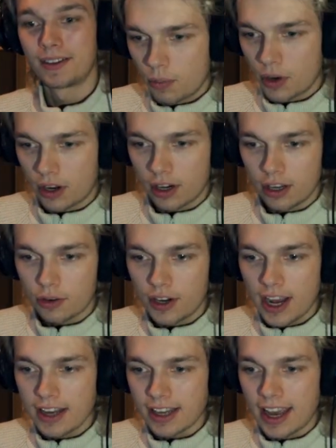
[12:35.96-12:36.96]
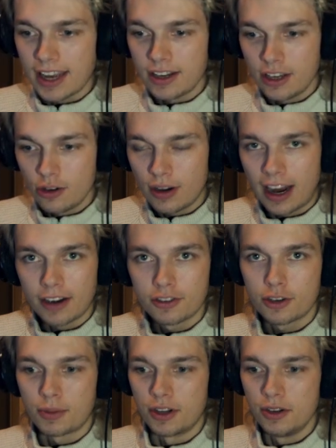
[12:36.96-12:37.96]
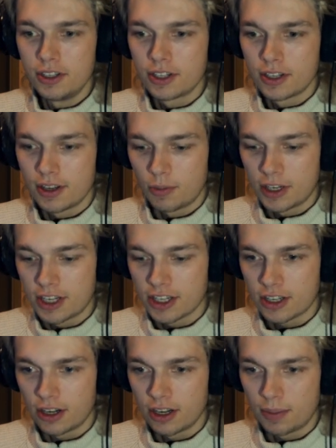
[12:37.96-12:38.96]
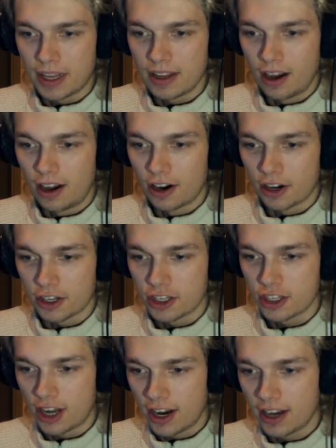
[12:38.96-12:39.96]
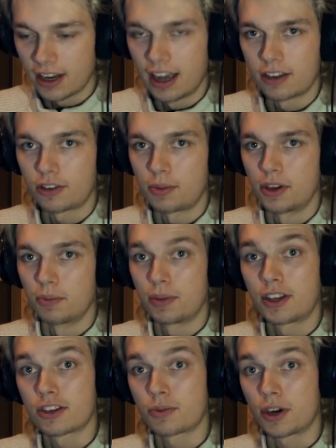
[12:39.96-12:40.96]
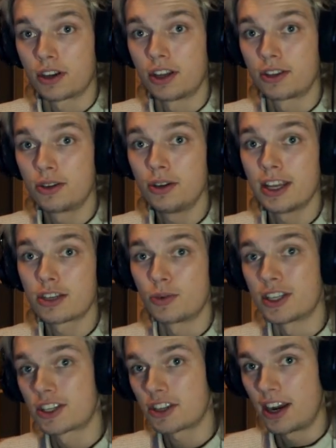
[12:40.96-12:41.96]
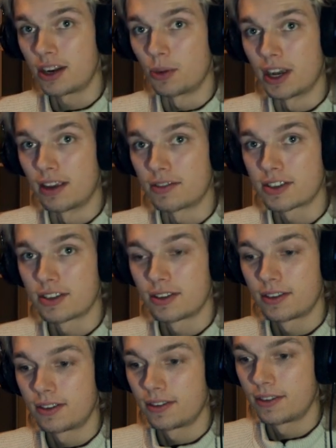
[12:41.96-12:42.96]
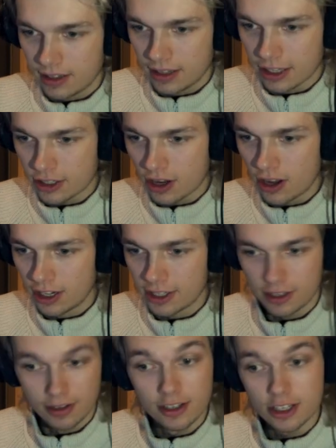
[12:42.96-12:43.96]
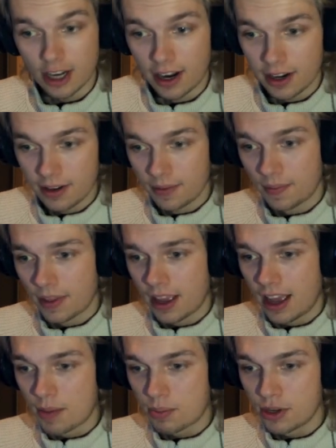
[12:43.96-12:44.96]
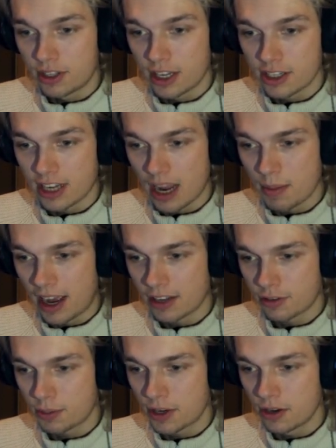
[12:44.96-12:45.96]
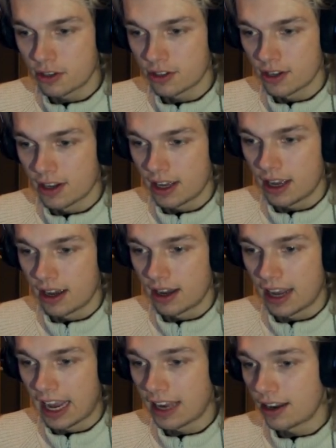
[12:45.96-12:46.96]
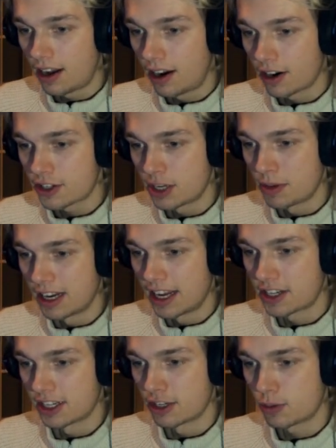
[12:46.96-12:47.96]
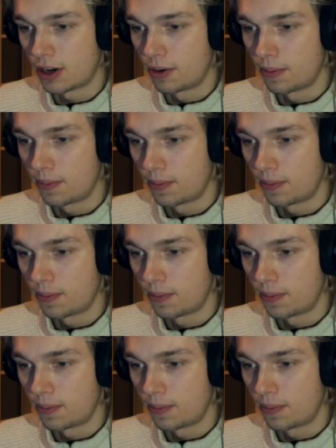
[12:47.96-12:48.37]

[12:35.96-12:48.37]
We're going to create a new attribute, which is going to be our sine attribute, because we're going to do this with sine waves. Let's call it sine, and put the same attribute in our simulation as well.